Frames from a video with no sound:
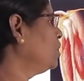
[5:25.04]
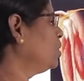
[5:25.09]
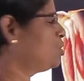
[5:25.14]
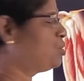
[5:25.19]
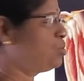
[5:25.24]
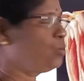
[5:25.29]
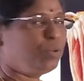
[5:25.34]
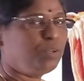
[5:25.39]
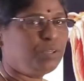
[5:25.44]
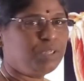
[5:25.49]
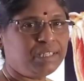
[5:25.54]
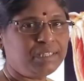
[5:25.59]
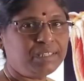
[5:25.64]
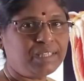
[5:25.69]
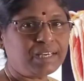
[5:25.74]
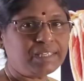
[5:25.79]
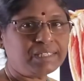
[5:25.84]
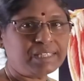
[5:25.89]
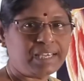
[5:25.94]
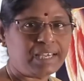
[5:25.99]
So in
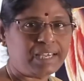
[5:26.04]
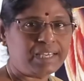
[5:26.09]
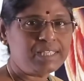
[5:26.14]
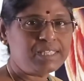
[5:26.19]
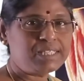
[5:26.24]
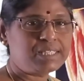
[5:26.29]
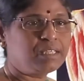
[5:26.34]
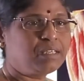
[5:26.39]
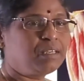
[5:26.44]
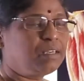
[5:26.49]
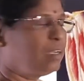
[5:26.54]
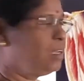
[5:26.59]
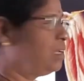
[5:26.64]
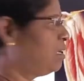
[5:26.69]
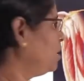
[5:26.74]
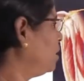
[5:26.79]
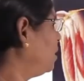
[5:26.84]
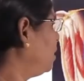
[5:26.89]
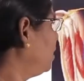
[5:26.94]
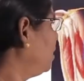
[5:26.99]
that case,
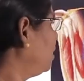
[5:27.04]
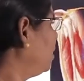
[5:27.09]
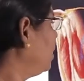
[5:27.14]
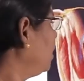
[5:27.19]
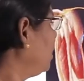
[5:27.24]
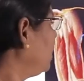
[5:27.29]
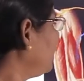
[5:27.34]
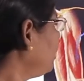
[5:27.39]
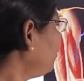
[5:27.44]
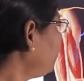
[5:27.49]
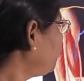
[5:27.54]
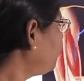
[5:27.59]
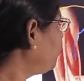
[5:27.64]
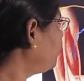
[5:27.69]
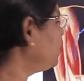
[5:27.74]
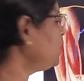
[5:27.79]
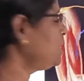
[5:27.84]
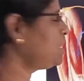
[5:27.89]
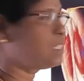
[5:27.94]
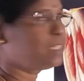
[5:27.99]
if
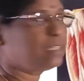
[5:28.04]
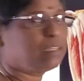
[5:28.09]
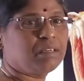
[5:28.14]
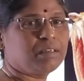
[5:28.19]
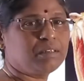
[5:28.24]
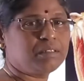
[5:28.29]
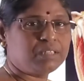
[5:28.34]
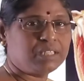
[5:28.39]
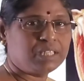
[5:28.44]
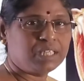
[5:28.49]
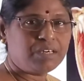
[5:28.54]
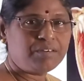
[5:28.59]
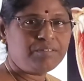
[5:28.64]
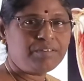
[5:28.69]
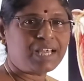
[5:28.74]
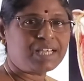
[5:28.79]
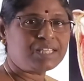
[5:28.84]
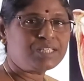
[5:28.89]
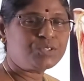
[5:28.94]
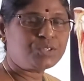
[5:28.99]
this
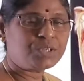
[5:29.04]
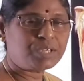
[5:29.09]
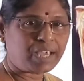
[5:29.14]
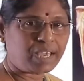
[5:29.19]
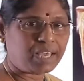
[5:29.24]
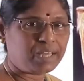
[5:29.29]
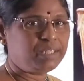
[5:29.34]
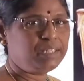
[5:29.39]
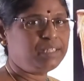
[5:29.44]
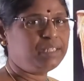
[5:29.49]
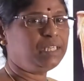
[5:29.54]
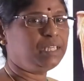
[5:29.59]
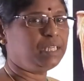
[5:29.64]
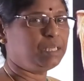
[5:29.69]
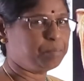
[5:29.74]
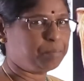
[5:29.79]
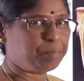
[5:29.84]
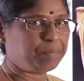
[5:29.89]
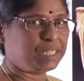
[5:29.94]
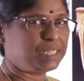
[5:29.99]
nerve has to carry the
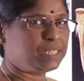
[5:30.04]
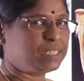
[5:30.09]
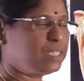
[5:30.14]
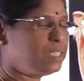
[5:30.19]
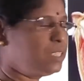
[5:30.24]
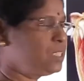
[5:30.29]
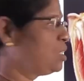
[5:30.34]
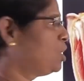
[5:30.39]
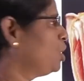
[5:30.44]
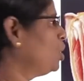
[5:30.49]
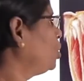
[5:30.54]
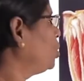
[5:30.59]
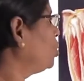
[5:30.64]
impulses